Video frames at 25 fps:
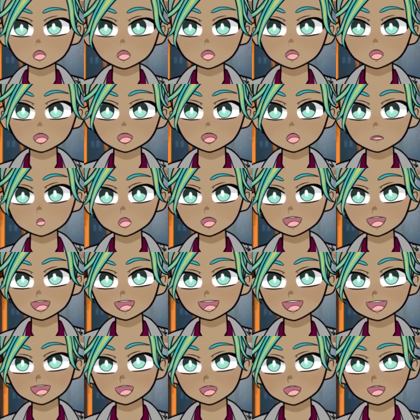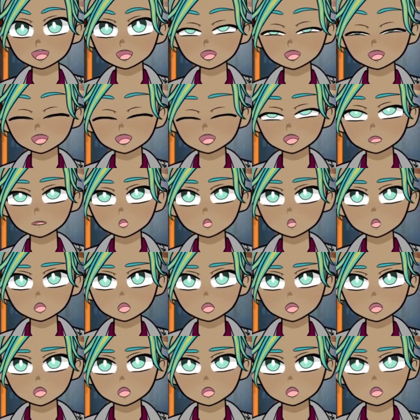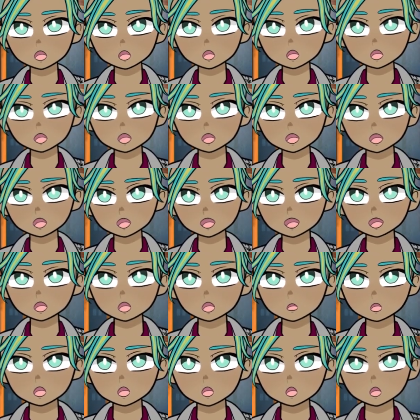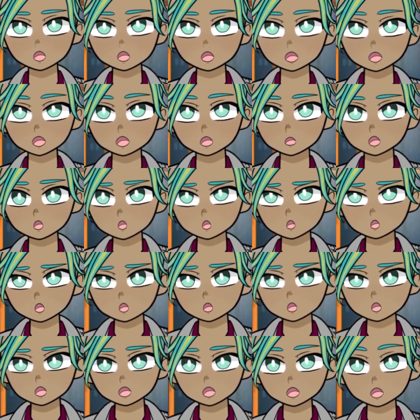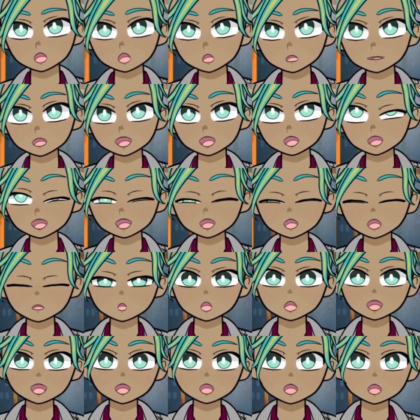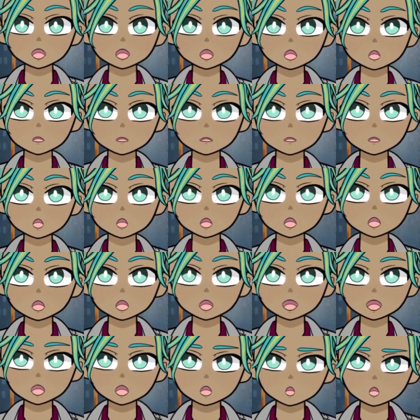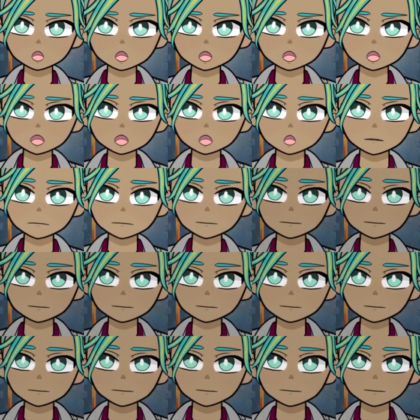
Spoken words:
So with that, thanks for watching, take care of each other, take care of yourselves, and I will see you next time.